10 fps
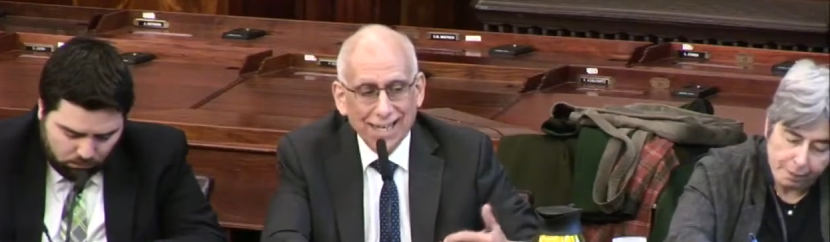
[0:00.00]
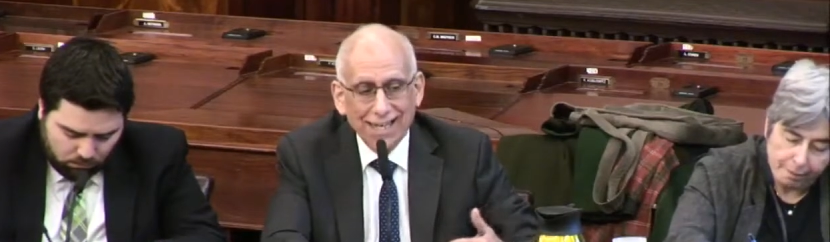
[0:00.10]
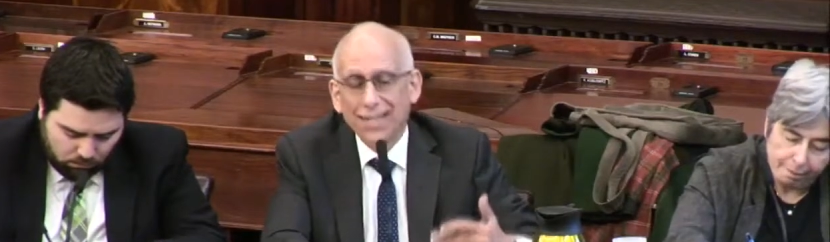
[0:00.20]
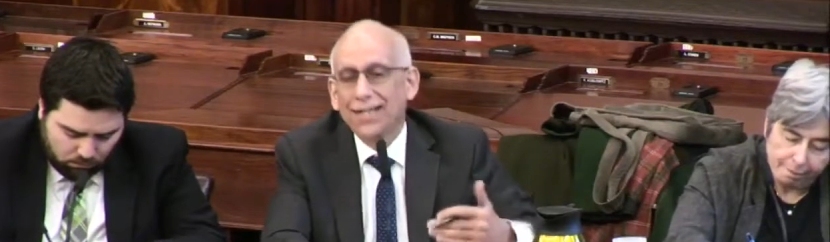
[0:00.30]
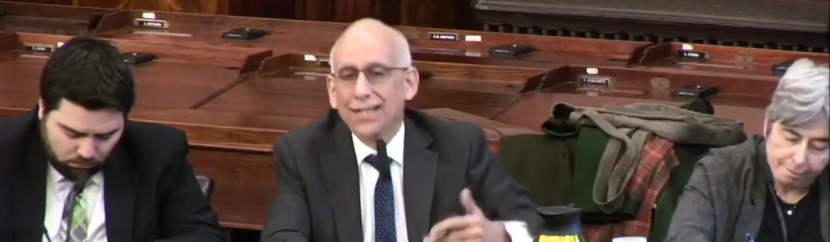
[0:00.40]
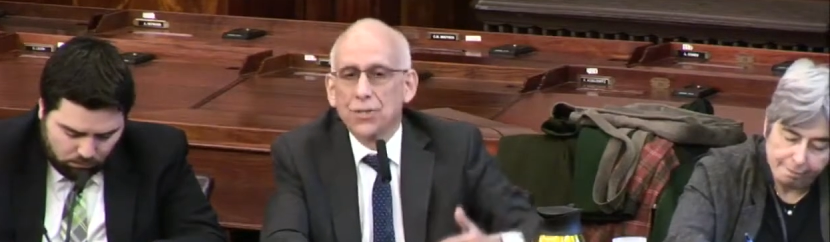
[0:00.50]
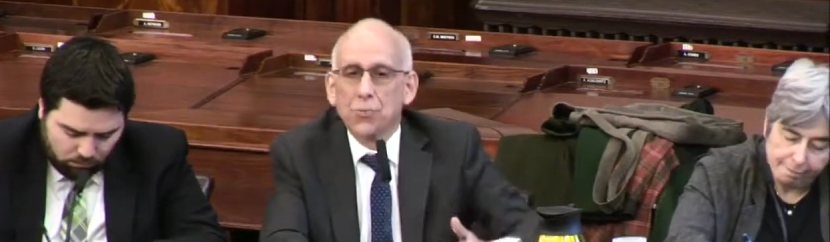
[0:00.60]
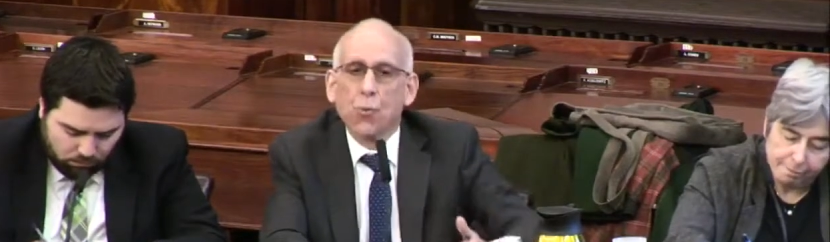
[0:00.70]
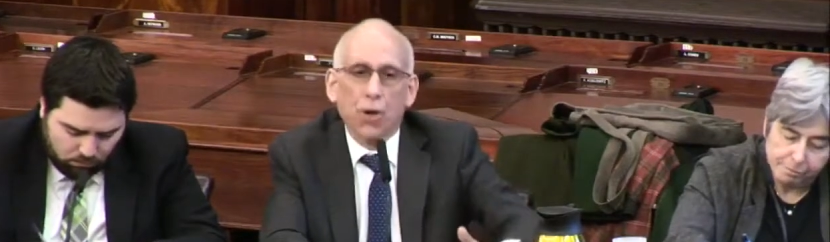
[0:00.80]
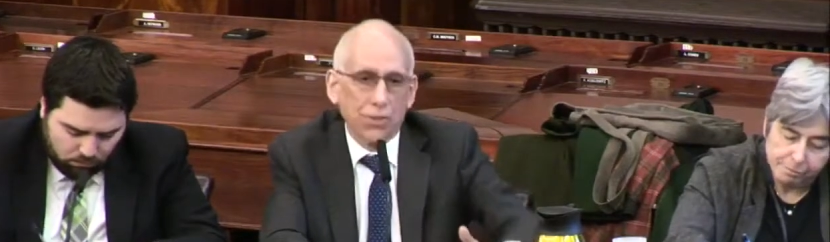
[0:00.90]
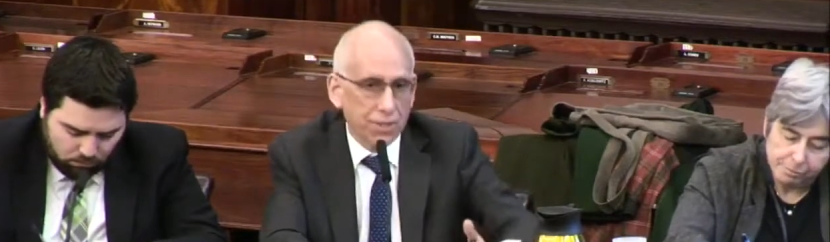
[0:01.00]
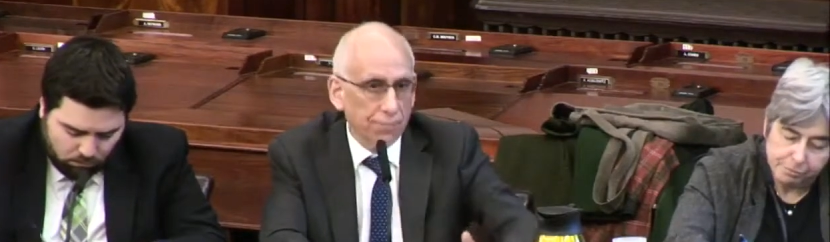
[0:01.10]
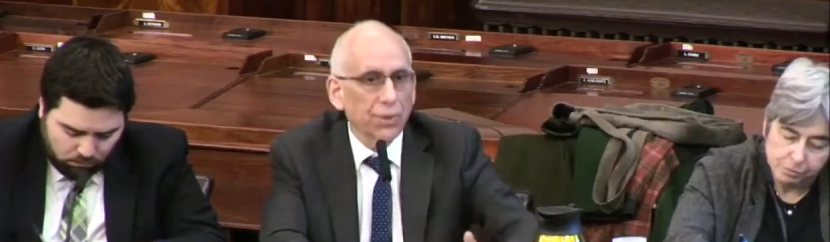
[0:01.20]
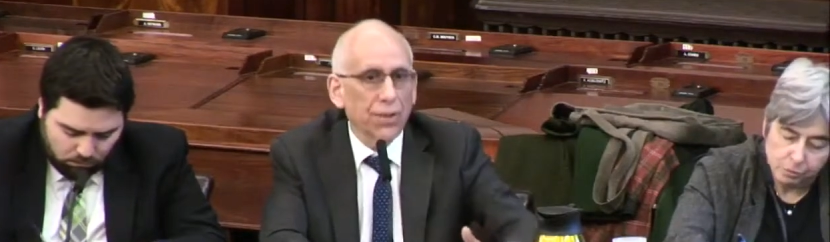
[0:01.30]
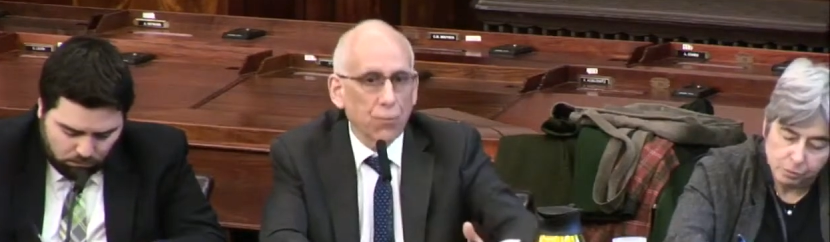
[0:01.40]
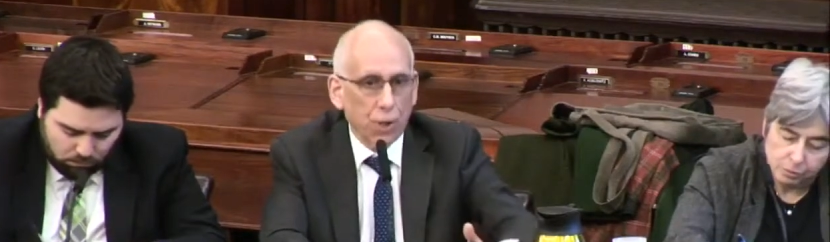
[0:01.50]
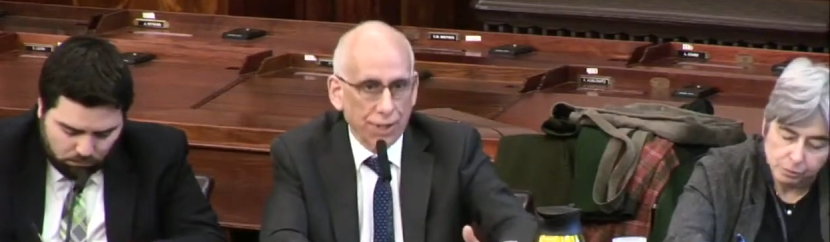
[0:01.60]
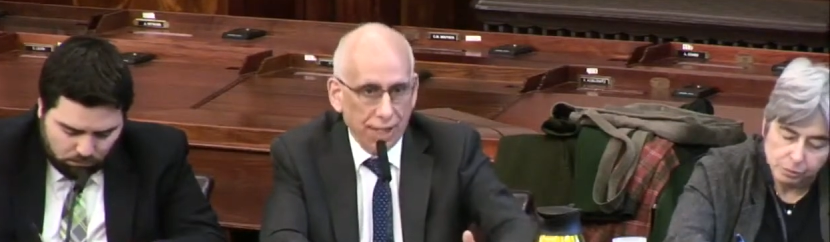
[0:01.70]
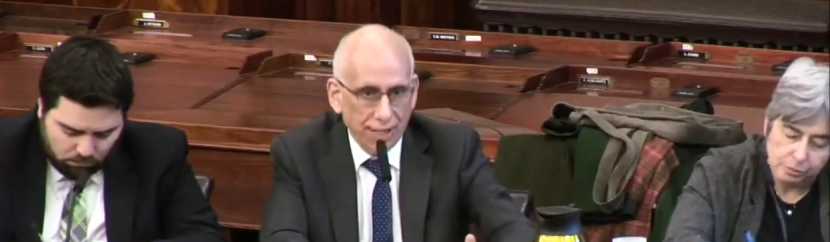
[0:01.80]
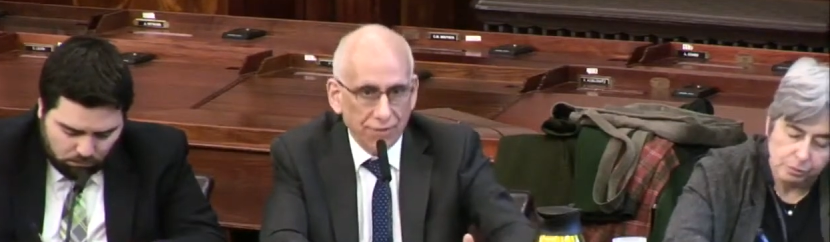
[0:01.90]
Speaker 1: it is simply one
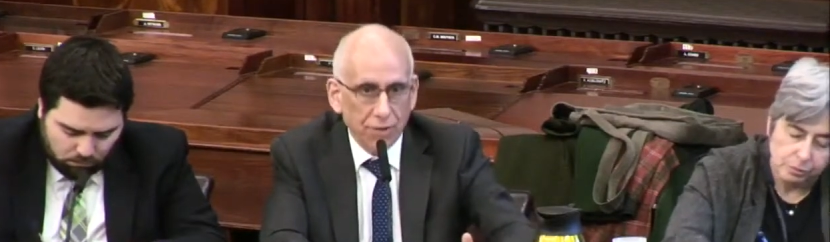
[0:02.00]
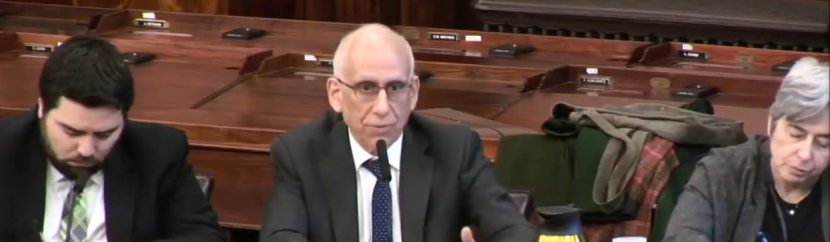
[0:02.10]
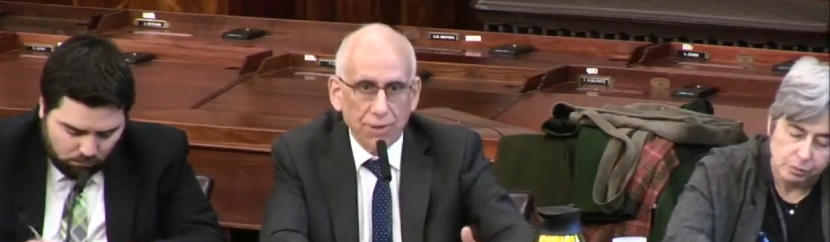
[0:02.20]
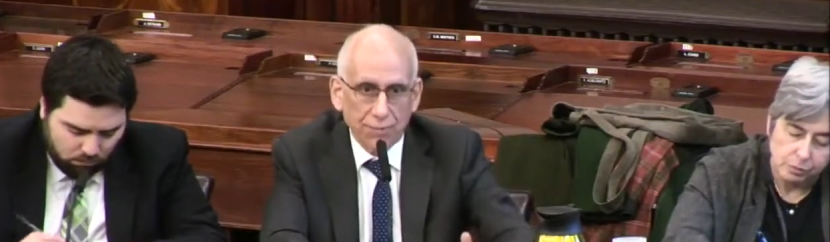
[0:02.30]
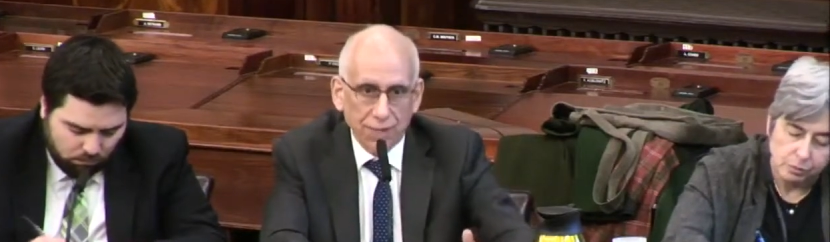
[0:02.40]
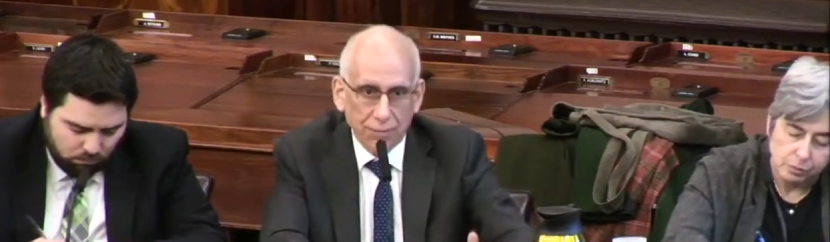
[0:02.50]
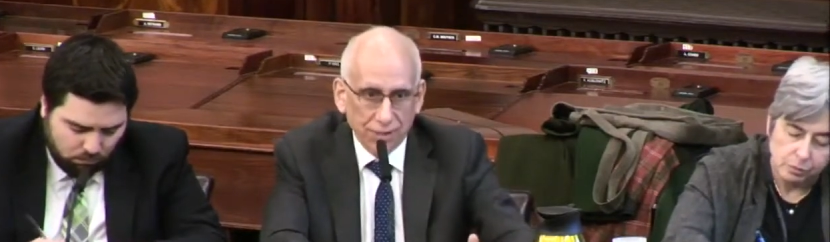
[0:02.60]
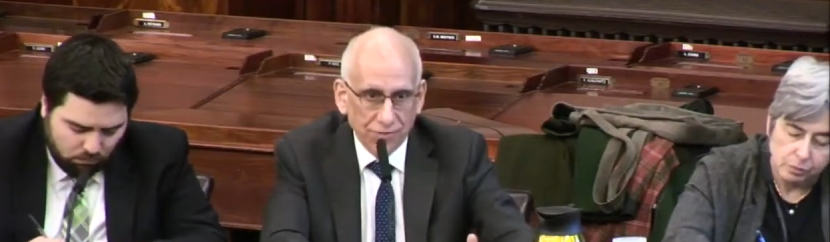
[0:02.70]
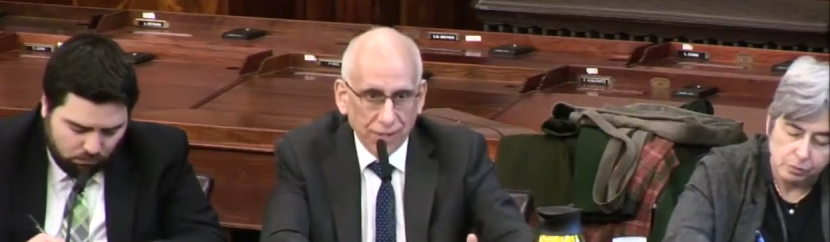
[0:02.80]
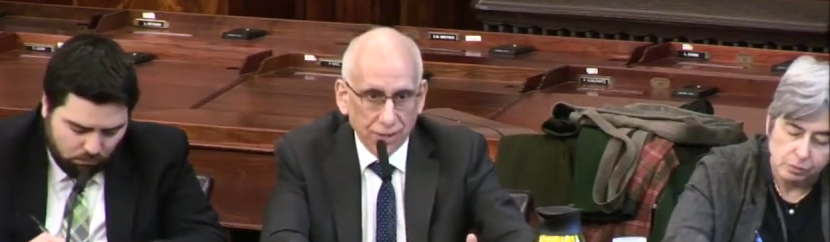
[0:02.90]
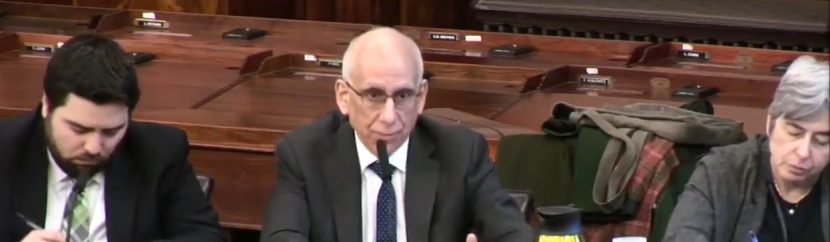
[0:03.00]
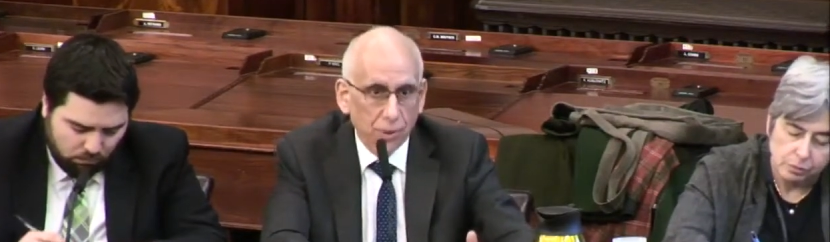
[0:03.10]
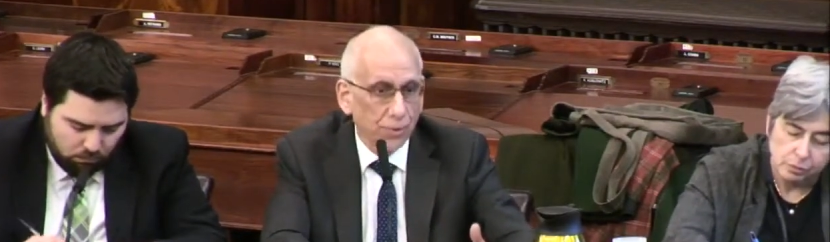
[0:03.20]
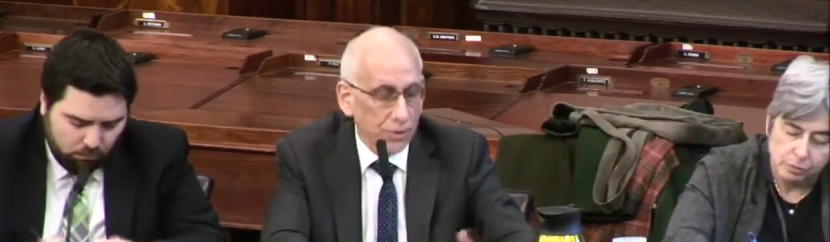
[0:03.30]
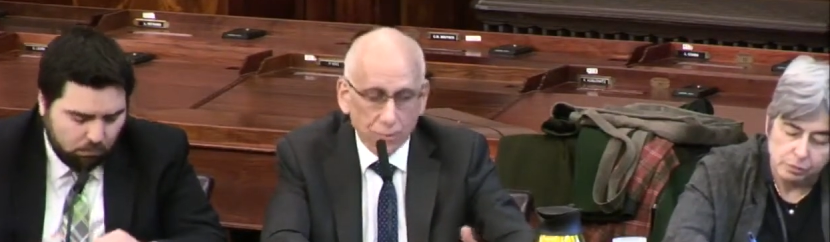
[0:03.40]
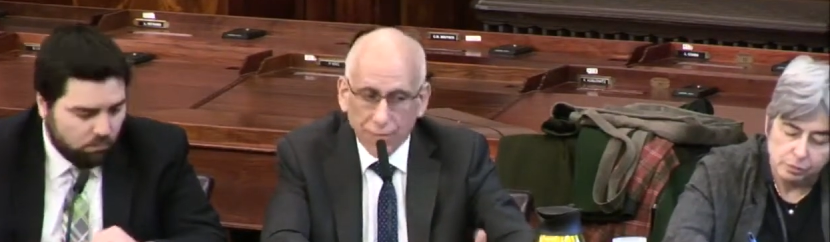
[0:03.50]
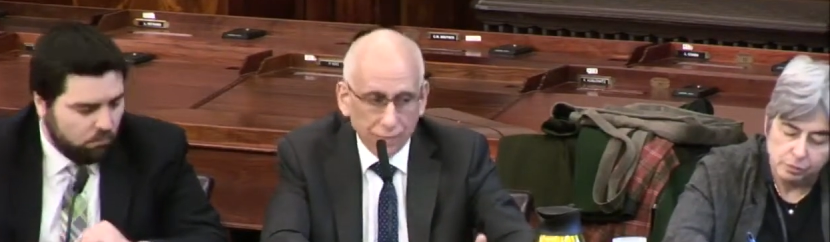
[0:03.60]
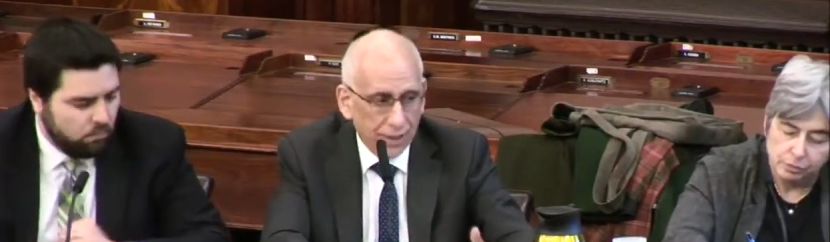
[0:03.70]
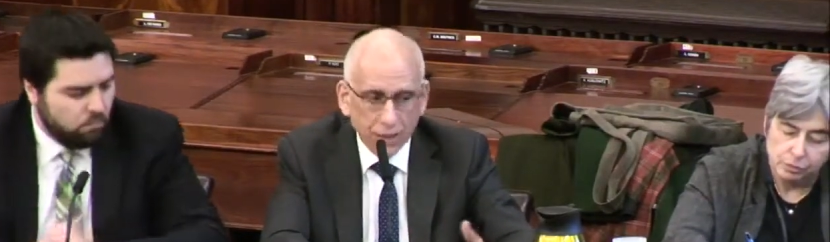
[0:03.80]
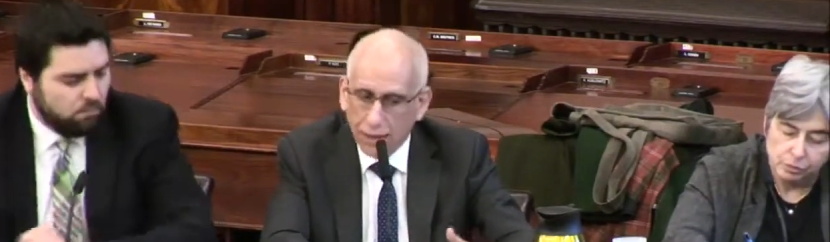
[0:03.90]
avenue that may be available, but there may
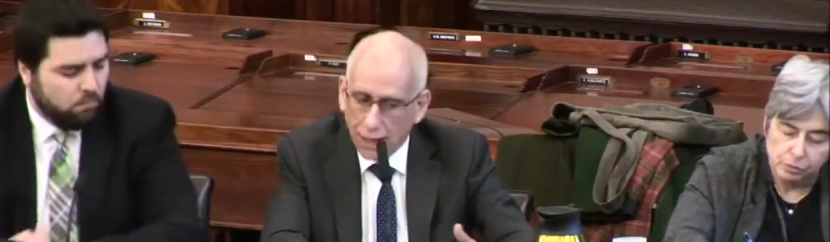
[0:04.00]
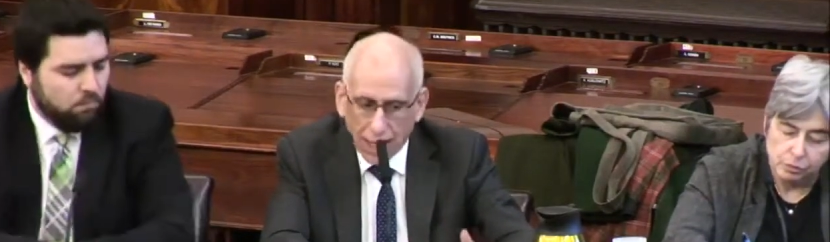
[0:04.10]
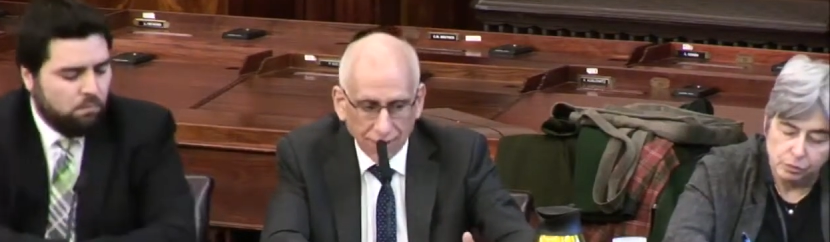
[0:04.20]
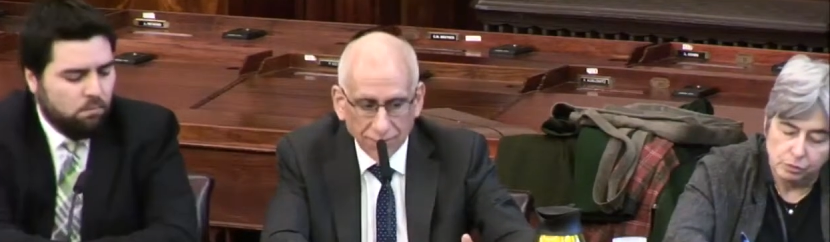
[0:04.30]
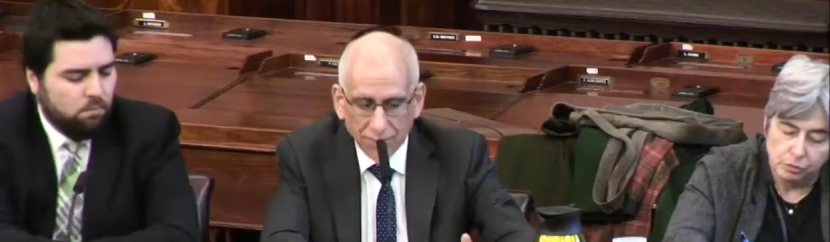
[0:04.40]
be a lot of